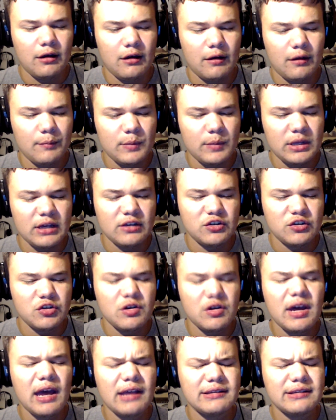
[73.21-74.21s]
because you
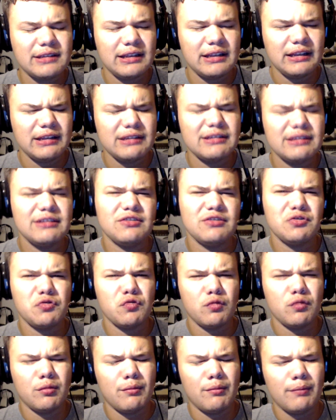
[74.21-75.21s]
guys can listen
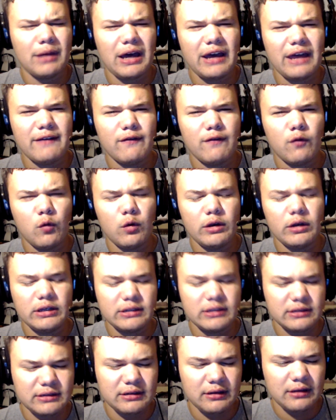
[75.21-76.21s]
to my
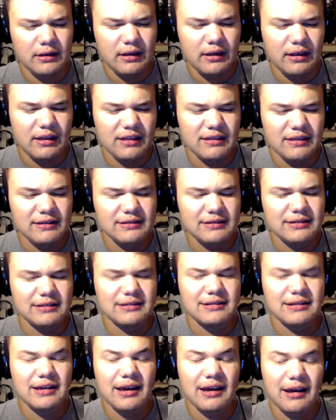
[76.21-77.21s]
voice this
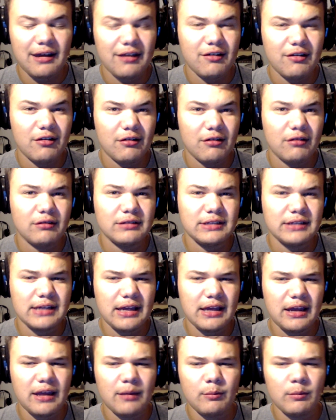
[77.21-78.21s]
entire
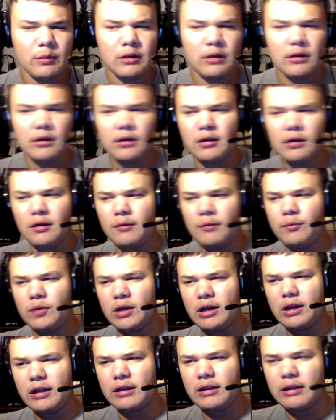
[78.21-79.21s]
time.
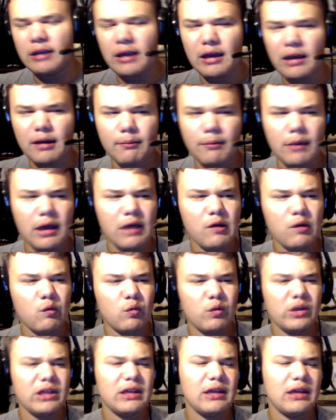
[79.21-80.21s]
But yeah, my
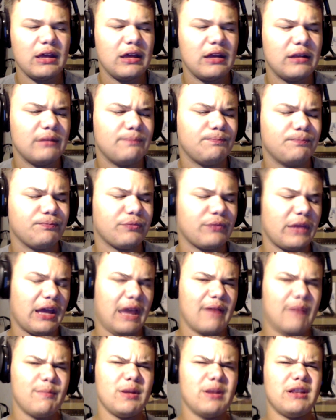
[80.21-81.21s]
weekend,
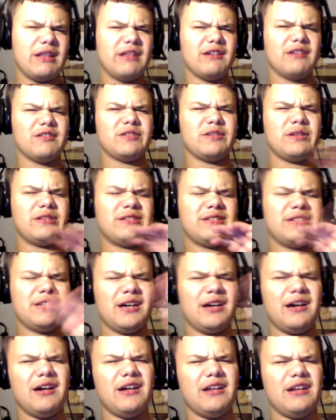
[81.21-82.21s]
there's a
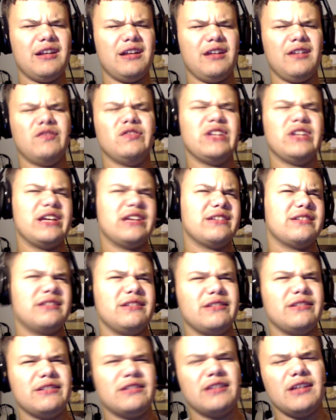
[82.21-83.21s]
ton of Destiny
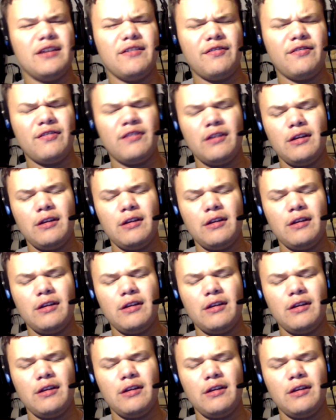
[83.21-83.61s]
stuff.